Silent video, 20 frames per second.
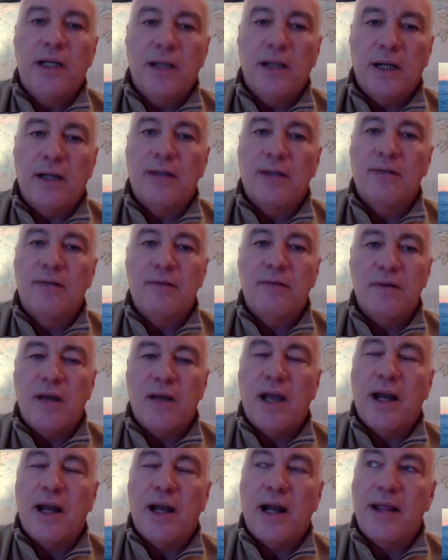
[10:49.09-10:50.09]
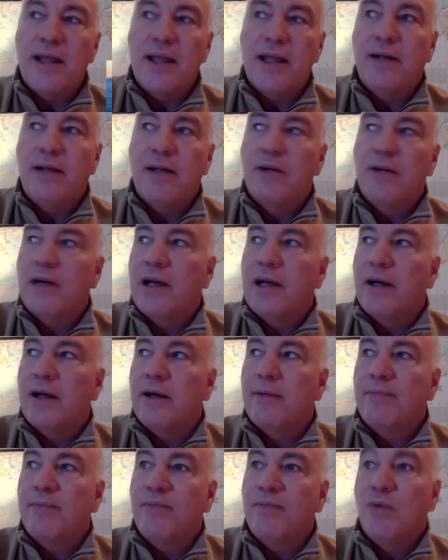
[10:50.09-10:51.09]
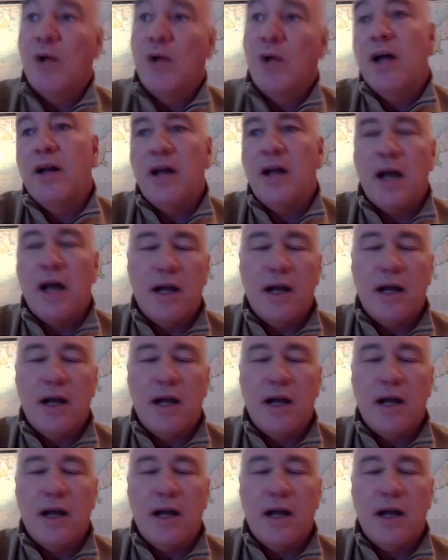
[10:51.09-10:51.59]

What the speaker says: And I think, well,